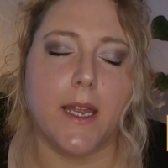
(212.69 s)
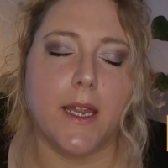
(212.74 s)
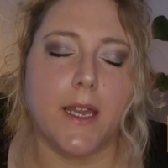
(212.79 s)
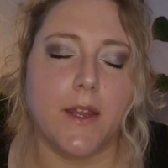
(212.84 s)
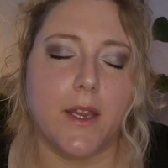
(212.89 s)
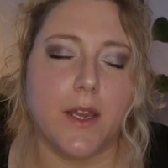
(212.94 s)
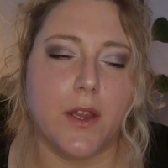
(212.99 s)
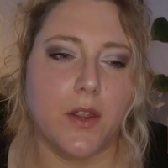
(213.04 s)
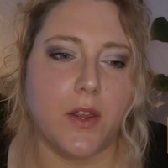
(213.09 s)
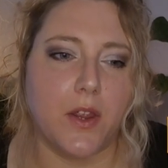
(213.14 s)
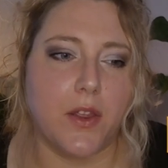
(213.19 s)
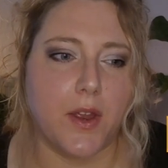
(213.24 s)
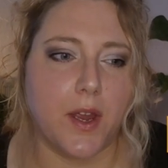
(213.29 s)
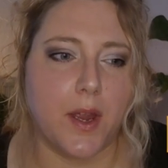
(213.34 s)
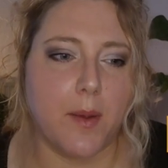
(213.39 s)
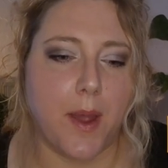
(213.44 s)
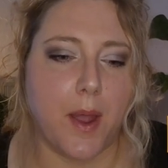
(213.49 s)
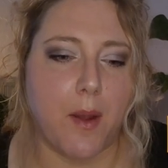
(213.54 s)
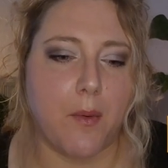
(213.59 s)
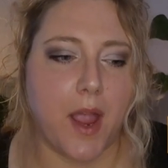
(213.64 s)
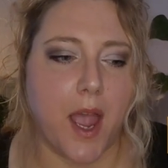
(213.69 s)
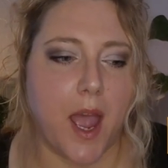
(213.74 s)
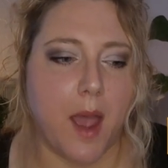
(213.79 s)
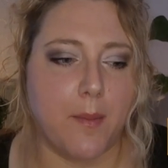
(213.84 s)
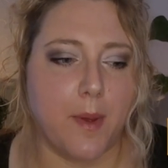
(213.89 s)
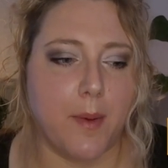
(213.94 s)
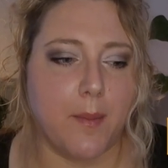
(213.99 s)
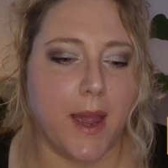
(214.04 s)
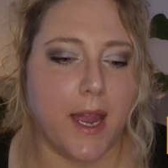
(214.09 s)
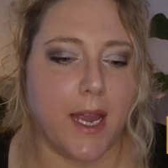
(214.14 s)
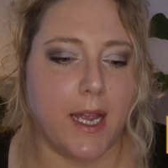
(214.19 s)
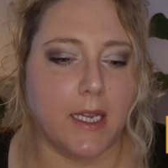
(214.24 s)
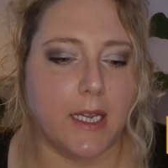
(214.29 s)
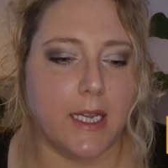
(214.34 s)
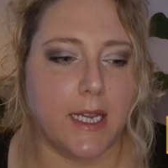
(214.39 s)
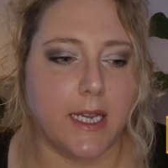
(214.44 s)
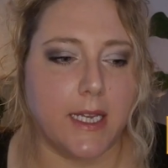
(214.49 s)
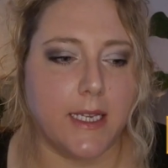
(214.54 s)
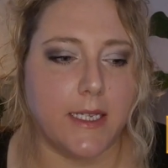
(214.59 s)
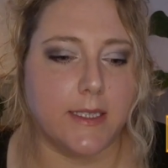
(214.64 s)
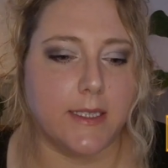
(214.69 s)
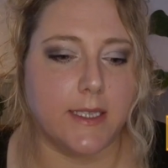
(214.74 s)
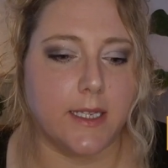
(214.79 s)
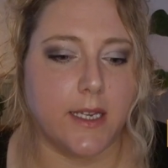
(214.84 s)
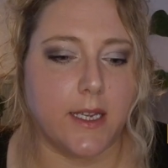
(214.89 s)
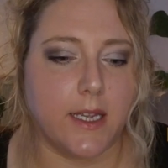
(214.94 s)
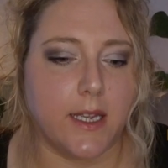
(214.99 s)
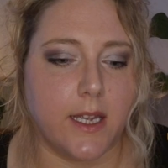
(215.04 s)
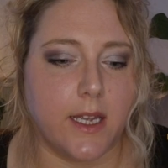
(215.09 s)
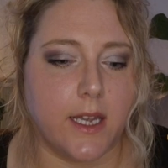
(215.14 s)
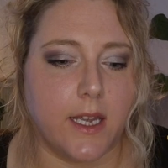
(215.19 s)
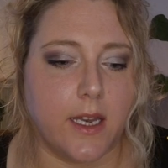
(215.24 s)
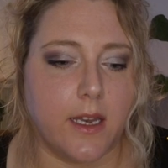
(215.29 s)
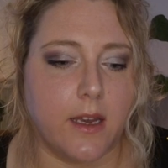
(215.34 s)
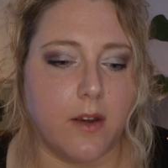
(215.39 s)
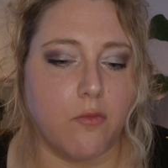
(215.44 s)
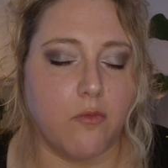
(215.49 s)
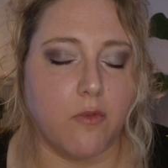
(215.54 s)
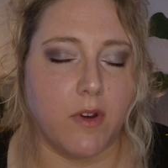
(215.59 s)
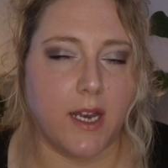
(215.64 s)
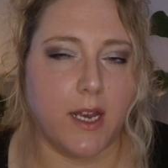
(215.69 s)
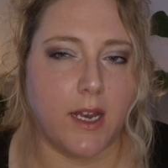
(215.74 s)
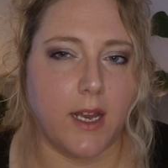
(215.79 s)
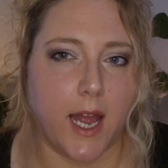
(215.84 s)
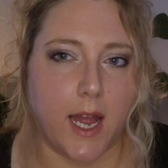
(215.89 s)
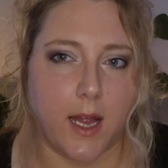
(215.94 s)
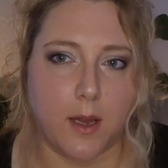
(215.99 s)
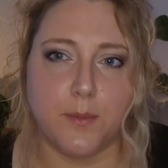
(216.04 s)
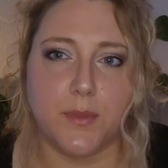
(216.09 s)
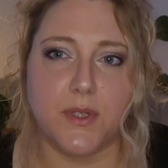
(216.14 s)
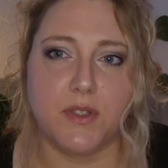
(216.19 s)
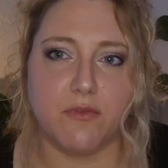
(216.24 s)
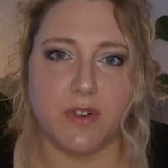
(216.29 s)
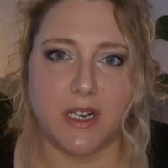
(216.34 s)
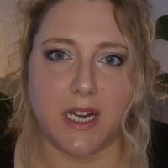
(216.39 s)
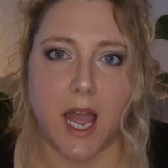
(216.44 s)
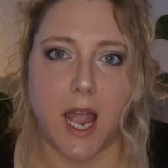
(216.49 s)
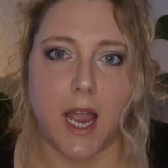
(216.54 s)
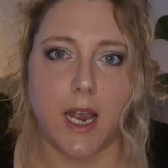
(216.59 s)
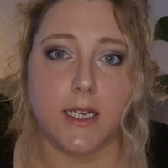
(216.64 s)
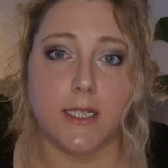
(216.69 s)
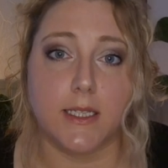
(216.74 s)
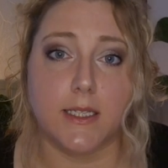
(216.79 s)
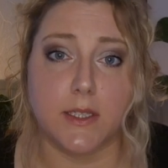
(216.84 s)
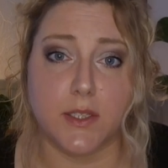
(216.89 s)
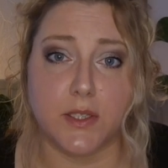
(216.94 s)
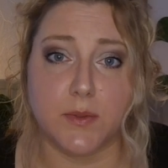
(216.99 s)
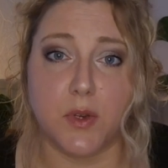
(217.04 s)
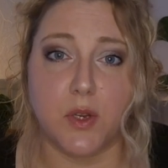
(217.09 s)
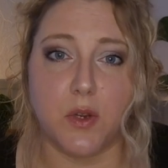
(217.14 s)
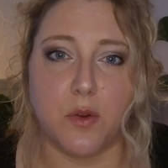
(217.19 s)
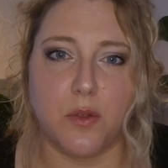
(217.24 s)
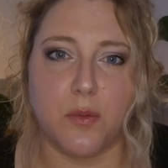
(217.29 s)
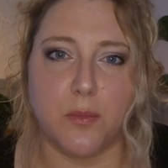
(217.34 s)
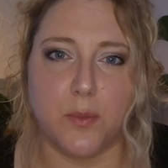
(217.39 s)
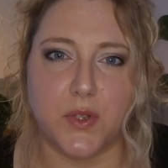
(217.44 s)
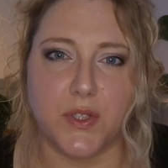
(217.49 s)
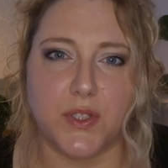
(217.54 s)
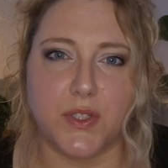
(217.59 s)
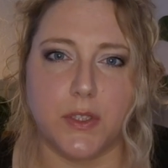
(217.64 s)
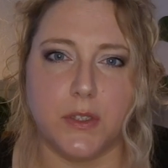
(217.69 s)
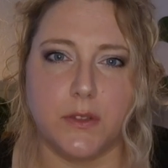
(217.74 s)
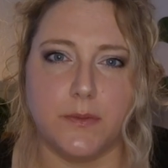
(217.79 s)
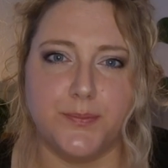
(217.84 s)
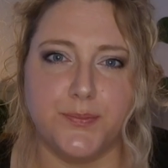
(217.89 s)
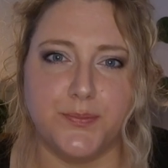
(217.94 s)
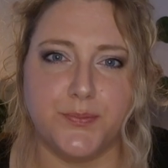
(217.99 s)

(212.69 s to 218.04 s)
The other thing about chamomile is it helps relax smooth muscle.